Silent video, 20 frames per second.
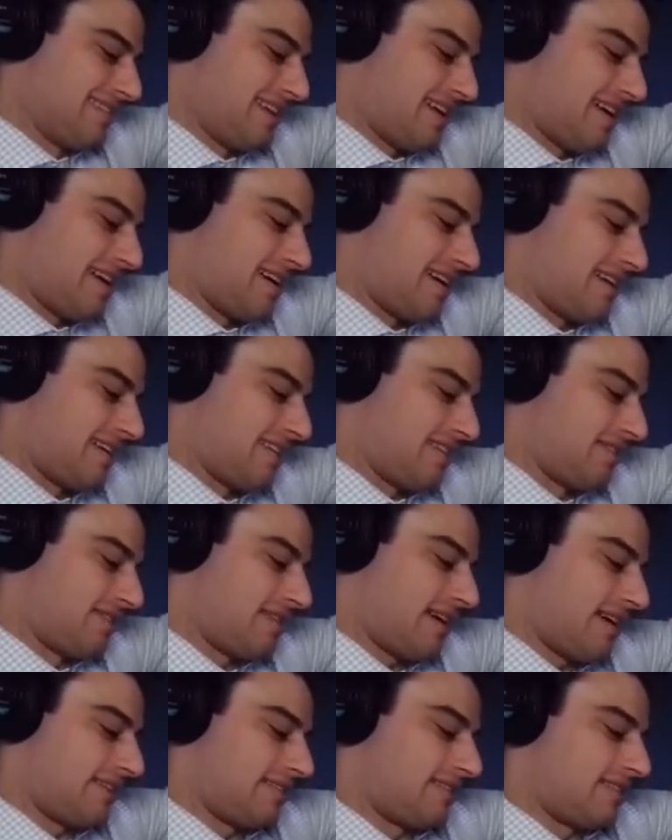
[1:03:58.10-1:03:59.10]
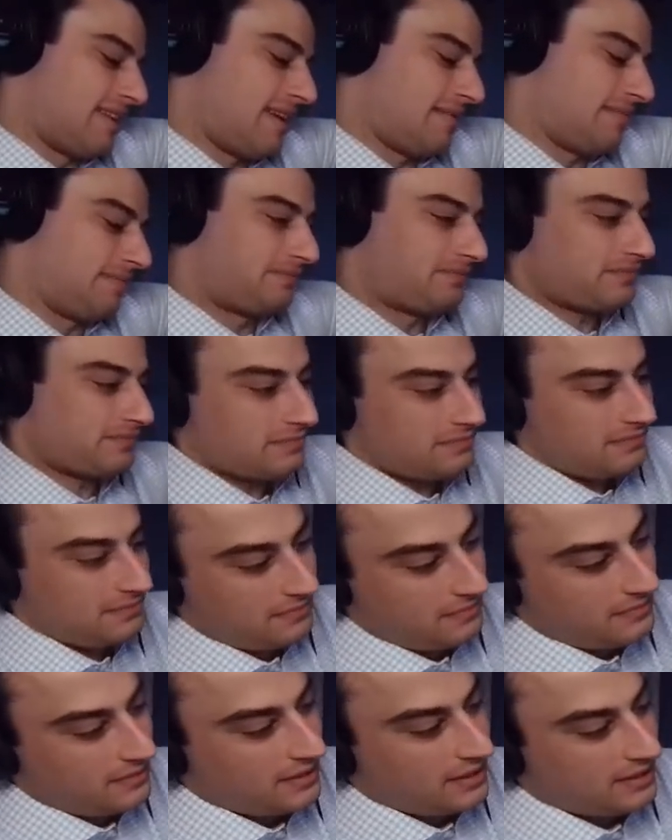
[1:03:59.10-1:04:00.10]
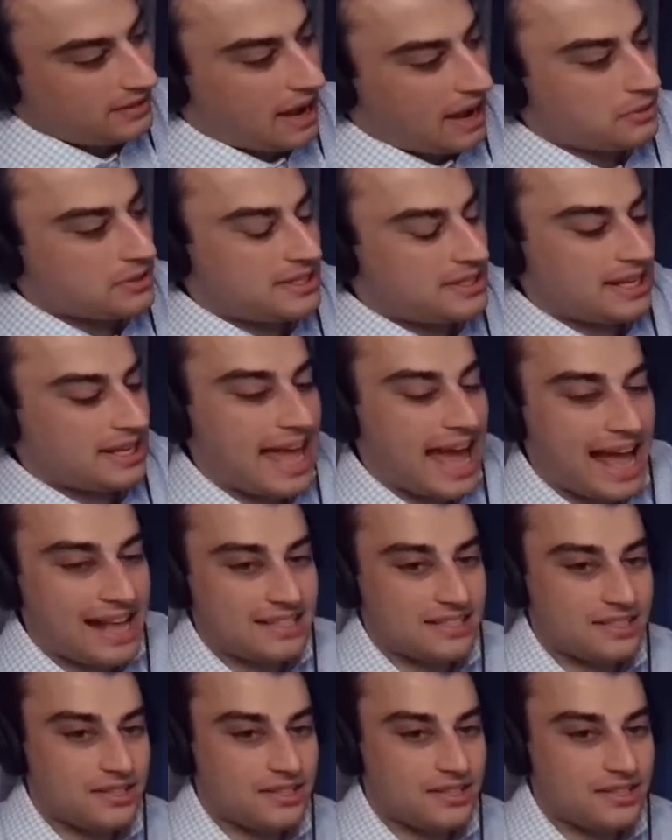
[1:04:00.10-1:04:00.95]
okay, so then that was the gas